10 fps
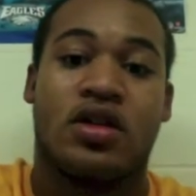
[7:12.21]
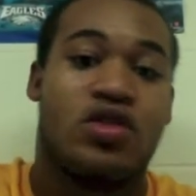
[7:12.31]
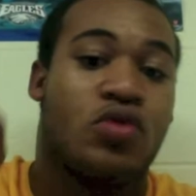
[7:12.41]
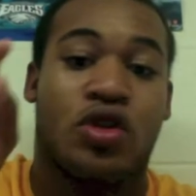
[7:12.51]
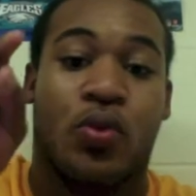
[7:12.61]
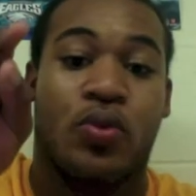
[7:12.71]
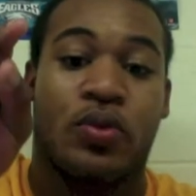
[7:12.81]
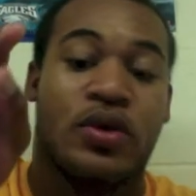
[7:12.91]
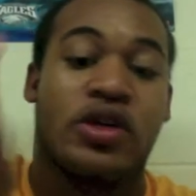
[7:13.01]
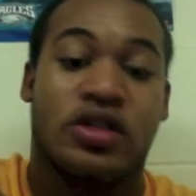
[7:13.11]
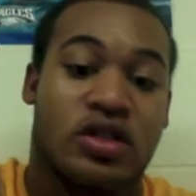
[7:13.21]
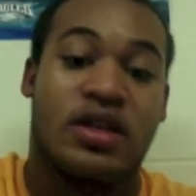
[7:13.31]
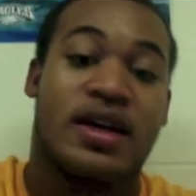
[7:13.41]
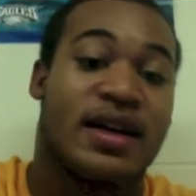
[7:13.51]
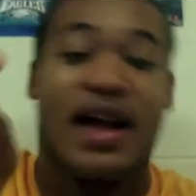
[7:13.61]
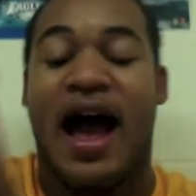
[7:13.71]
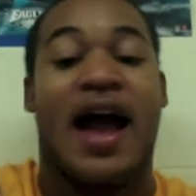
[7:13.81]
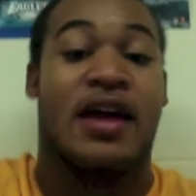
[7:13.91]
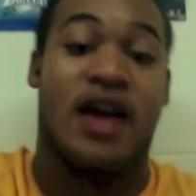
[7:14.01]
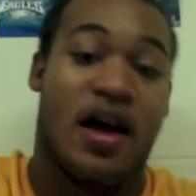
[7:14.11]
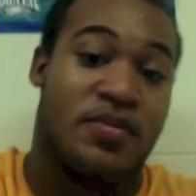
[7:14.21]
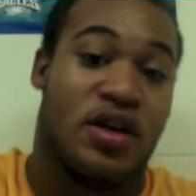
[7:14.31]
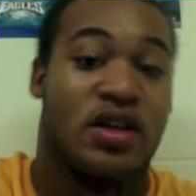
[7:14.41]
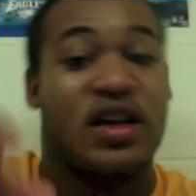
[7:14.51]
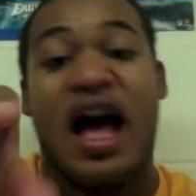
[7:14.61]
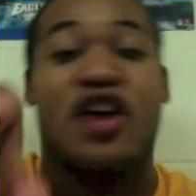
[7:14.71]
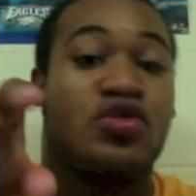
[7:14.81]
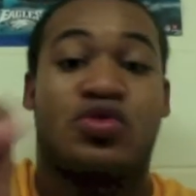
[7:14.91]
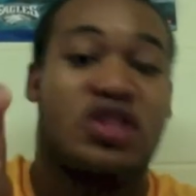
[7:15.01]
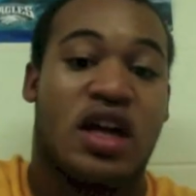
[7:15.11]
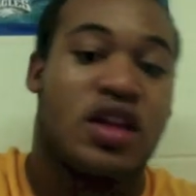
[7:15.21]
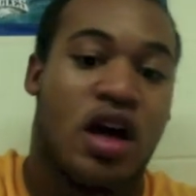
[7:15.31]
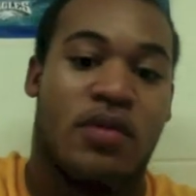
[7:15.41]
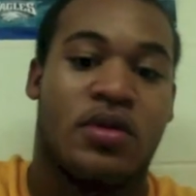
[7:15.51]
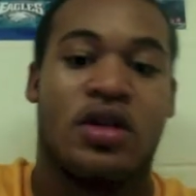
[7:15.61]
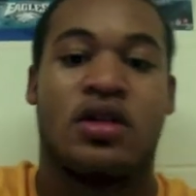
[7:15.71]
You are the worst. Guy, I mean, guy, you shut up.